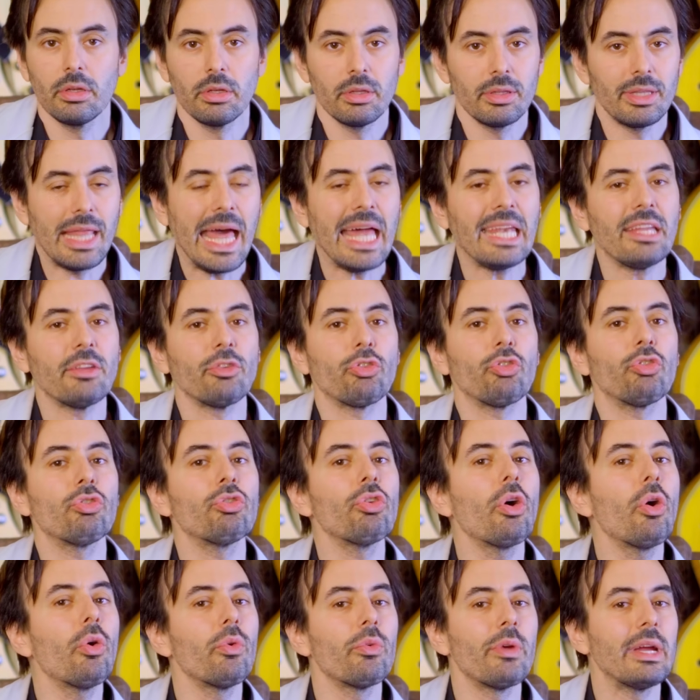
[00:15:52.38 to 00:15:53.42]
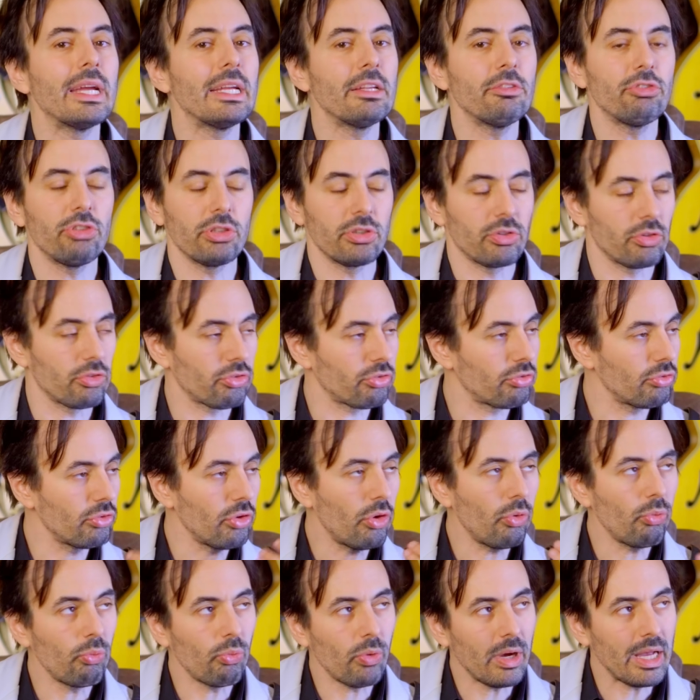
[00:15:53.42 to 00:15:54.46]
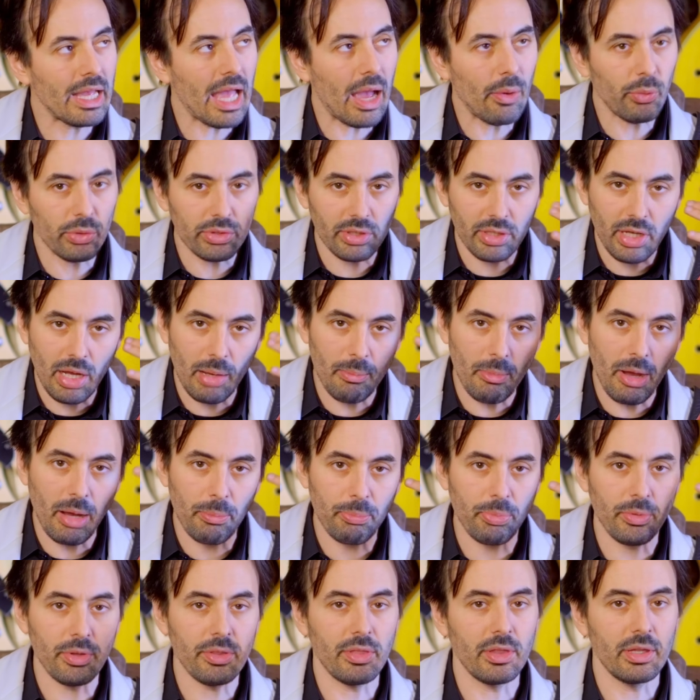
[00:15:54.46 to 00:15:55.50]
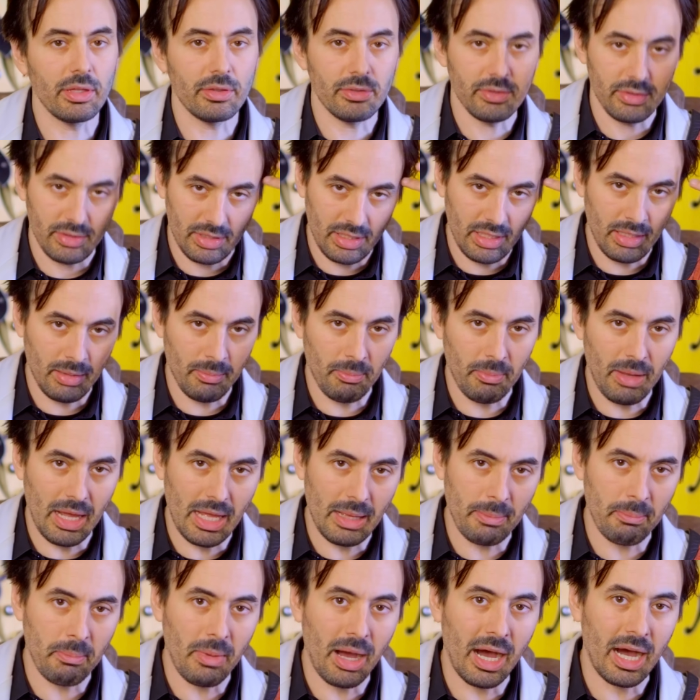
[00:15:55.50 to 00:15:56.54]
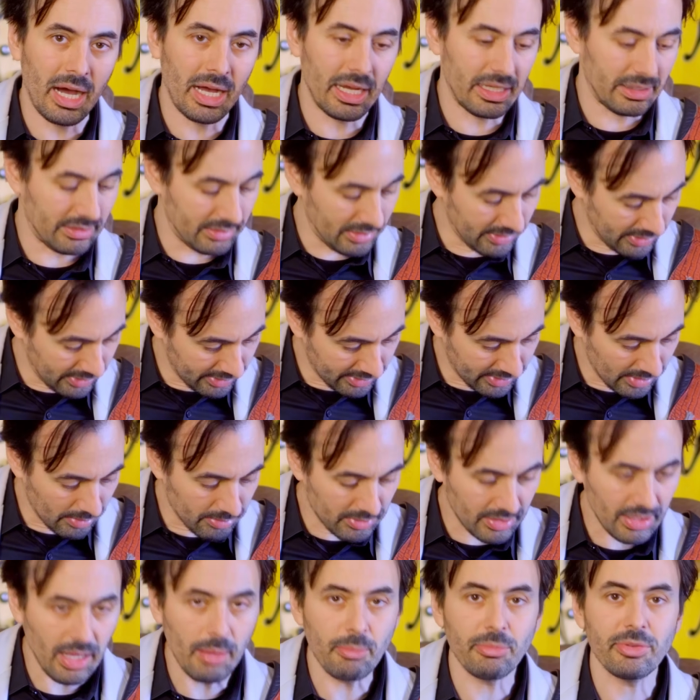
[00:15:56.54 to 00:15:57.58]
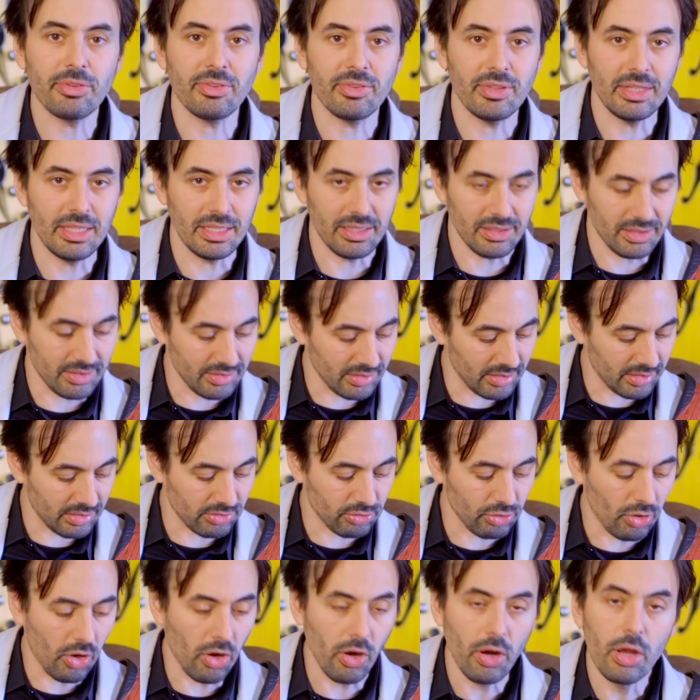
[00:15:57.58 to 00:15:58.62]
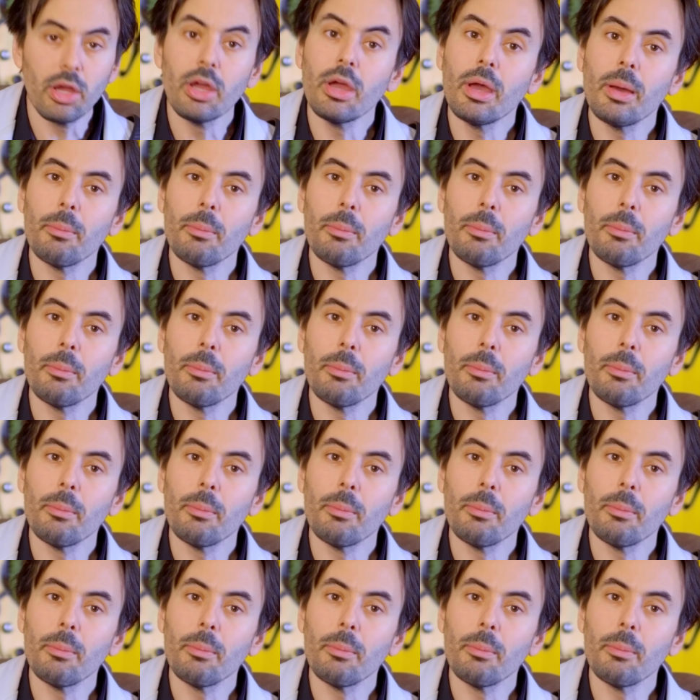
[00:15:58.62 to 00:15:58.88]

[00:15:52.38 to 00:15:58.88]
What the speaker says: That is so rangy, there's no way I would come up with it in my mind. This is something I'm seeing on the guitar.